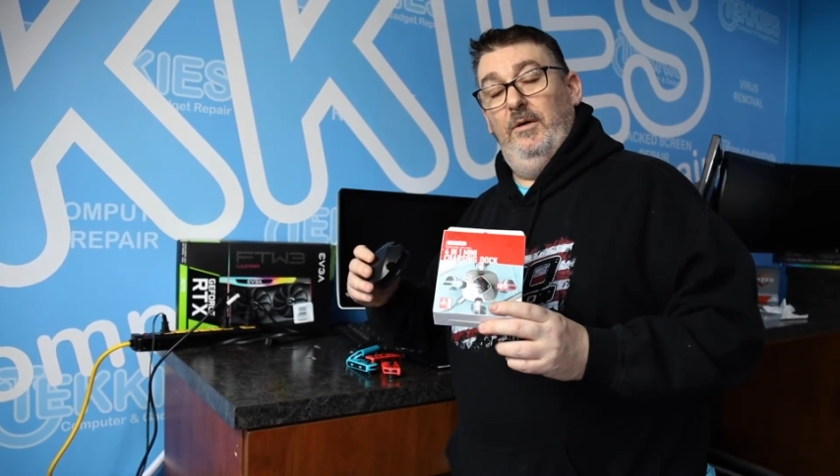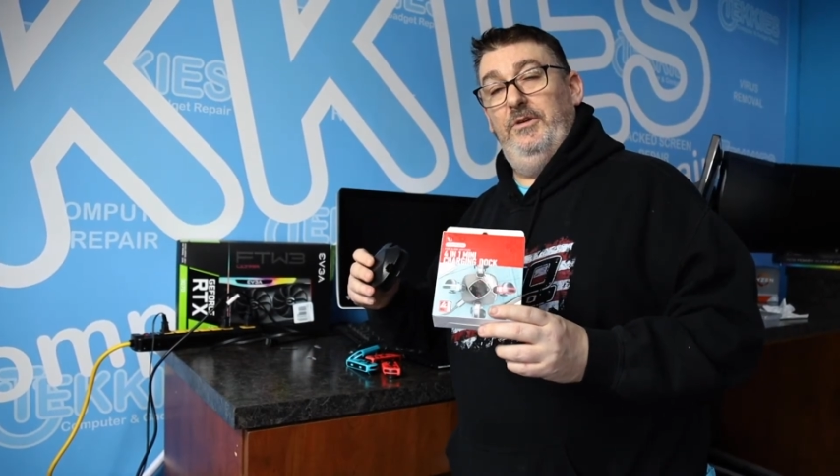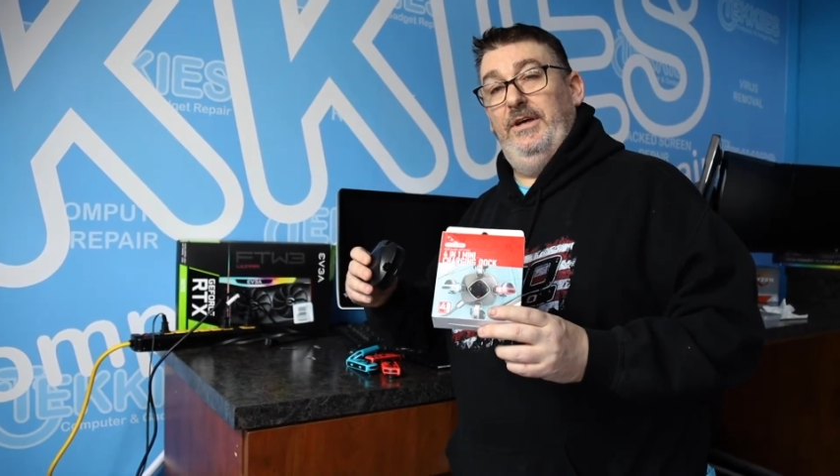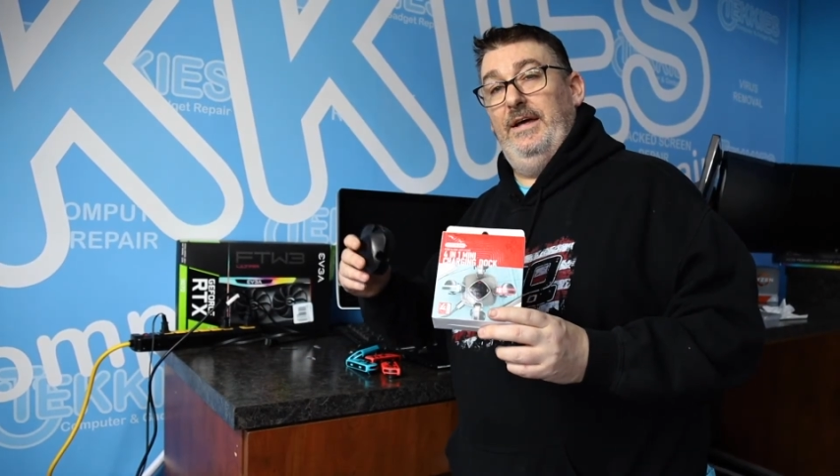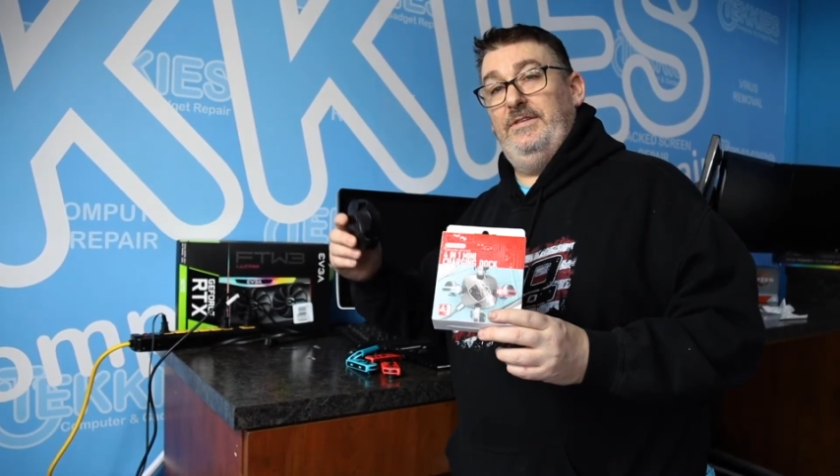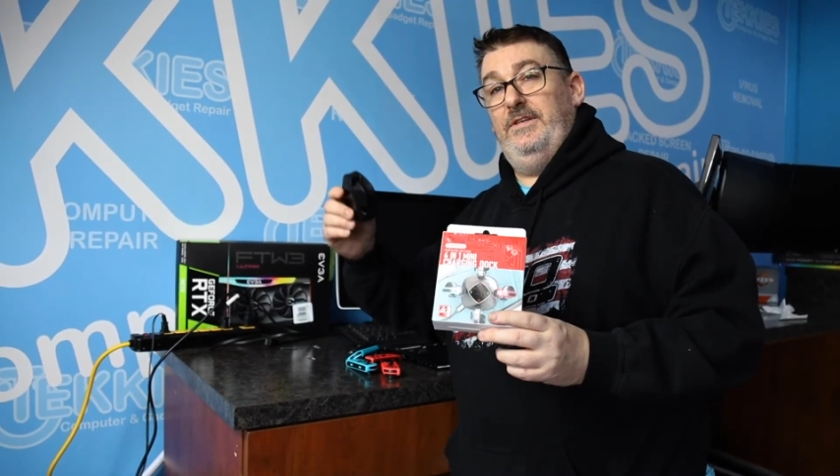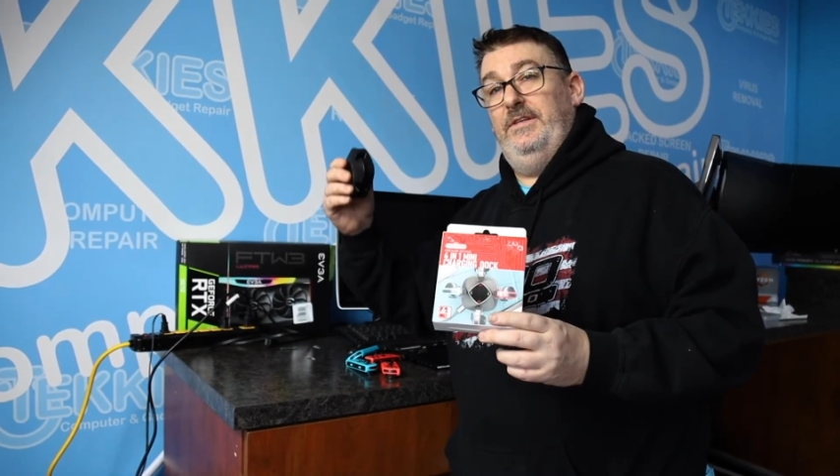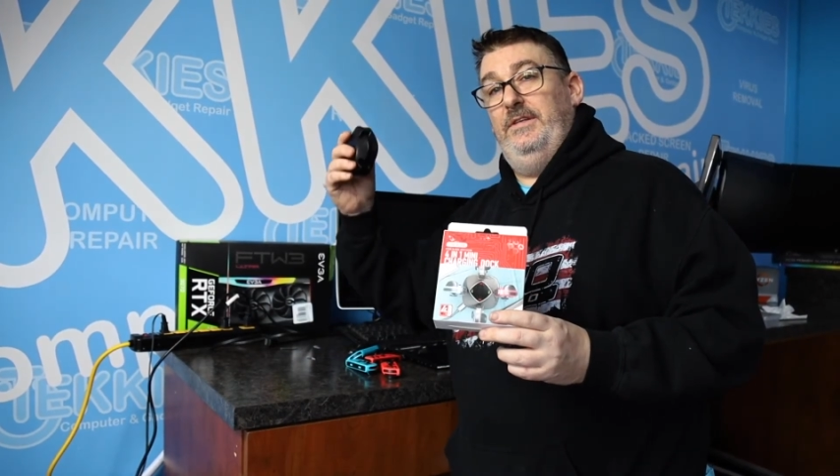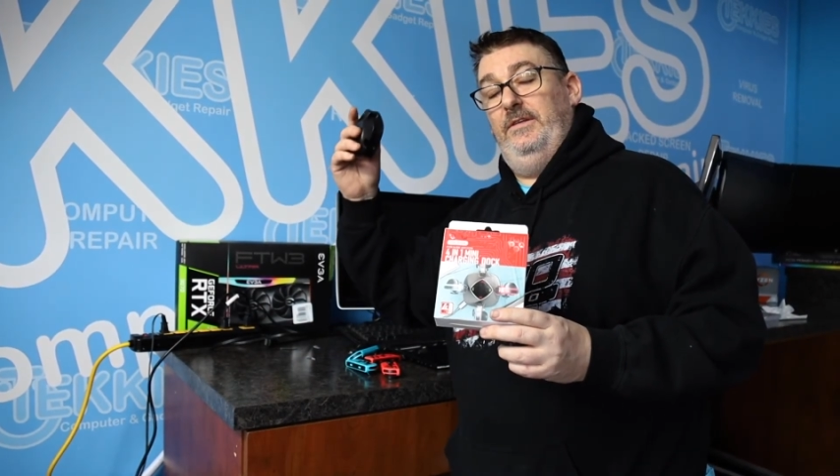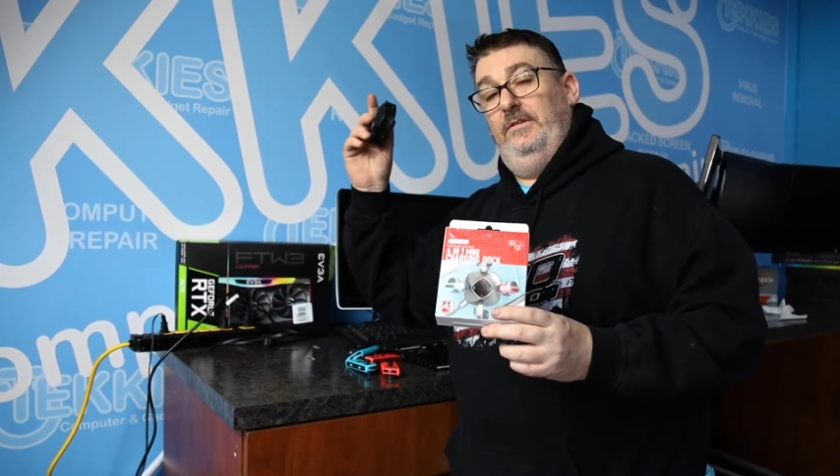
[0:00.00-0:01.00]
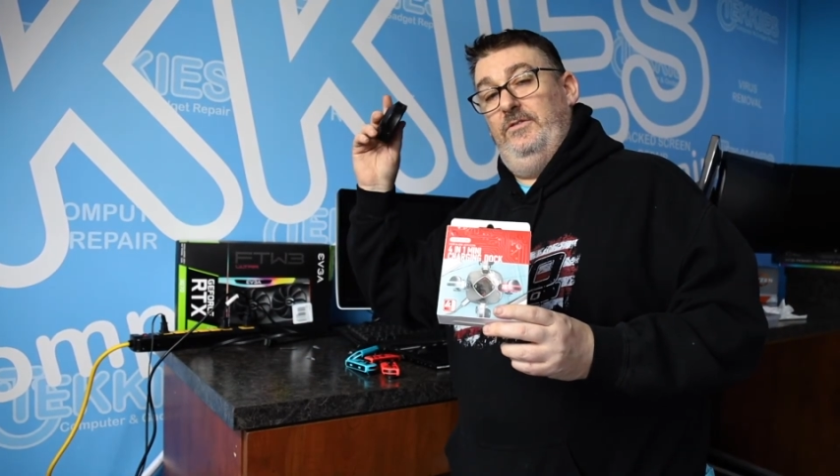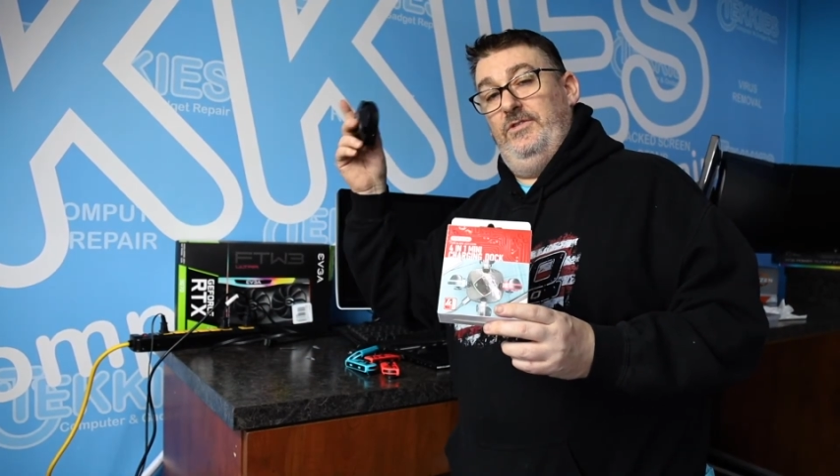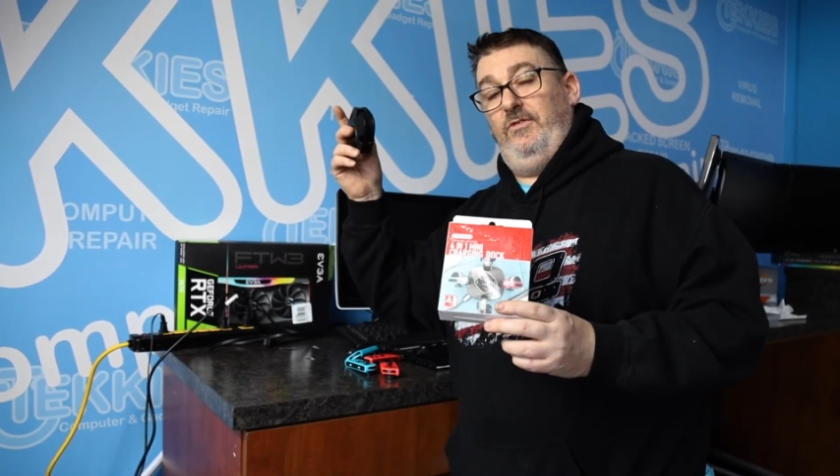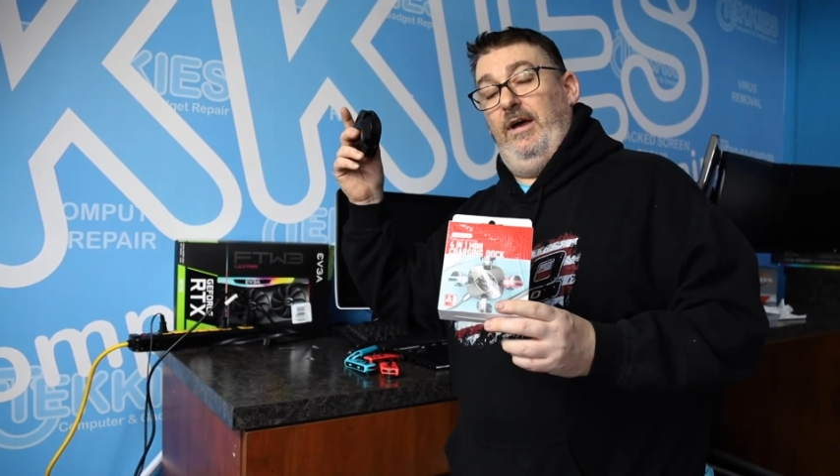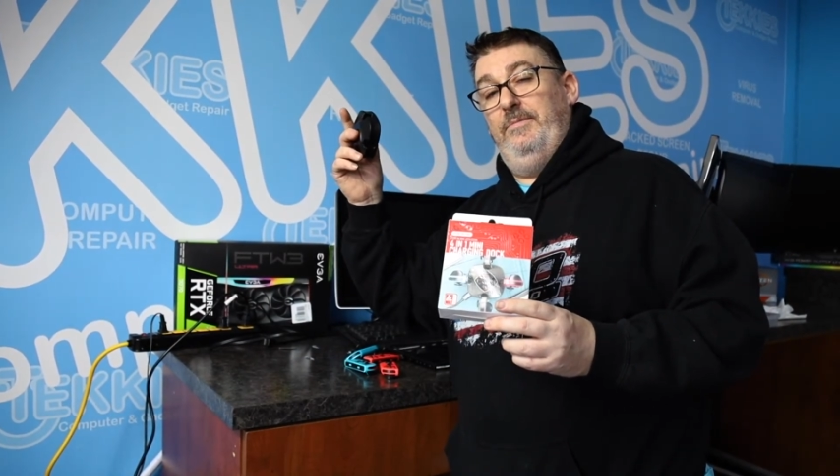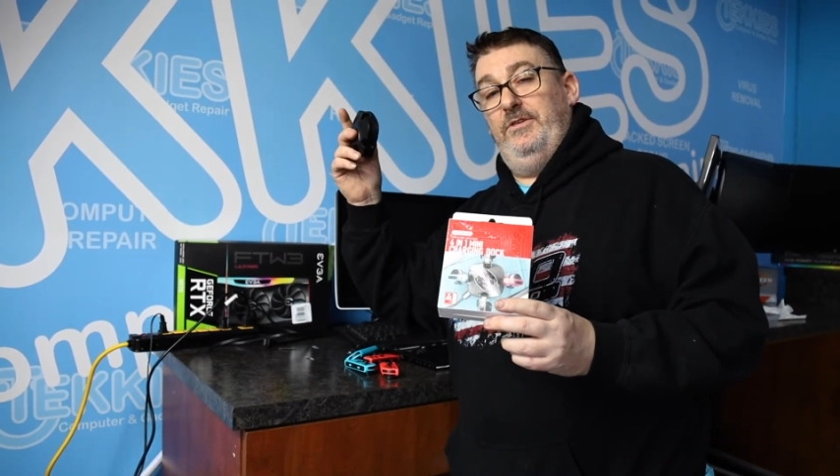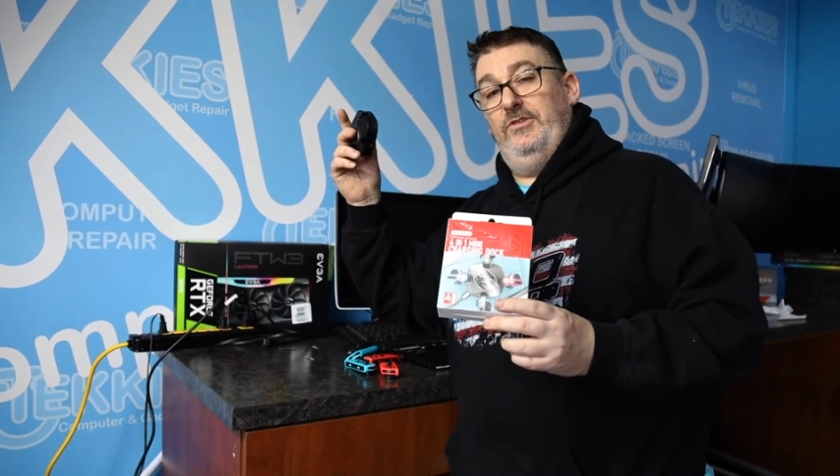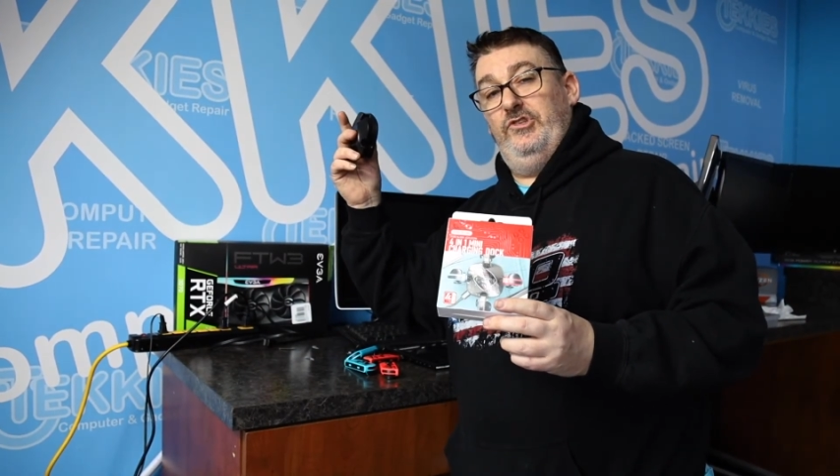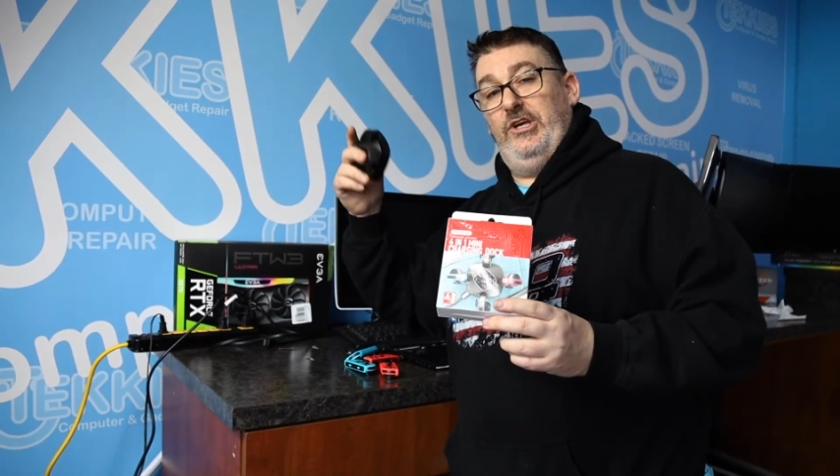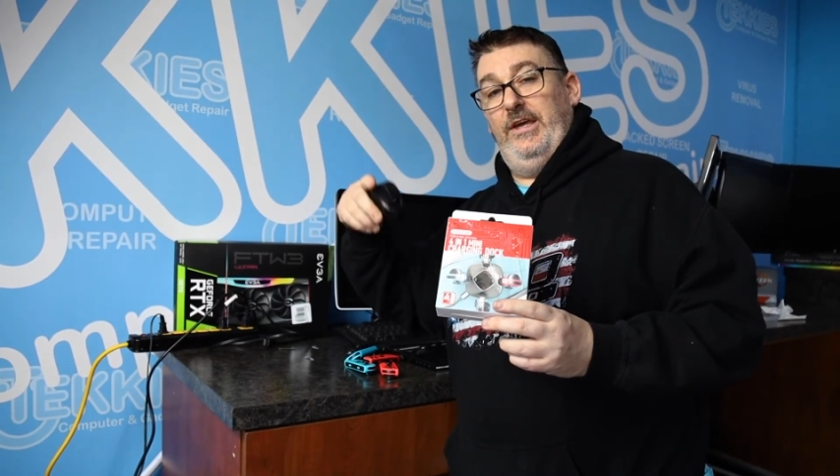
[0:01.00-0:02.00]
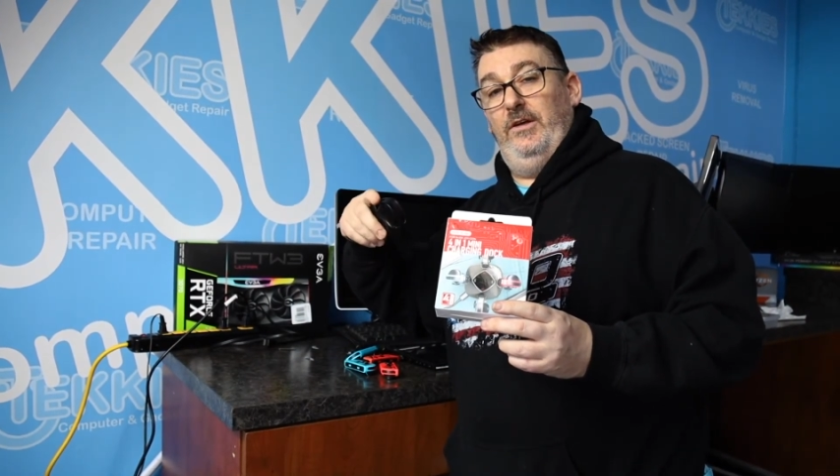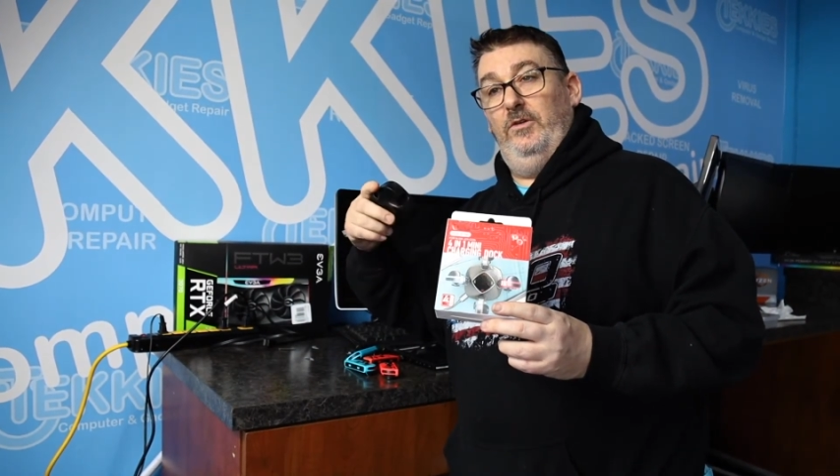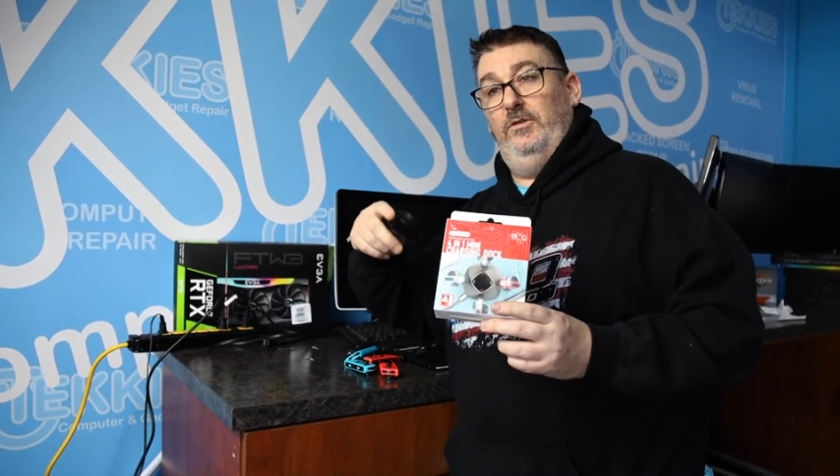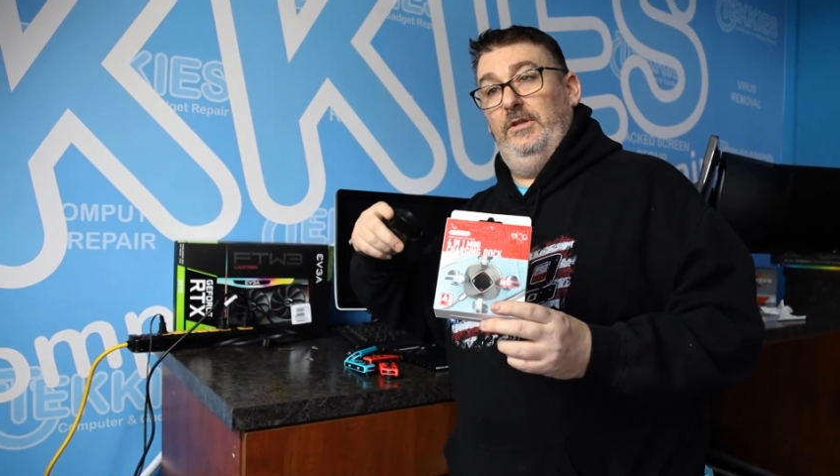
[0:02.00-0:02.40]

You guys can subscribe to the channel,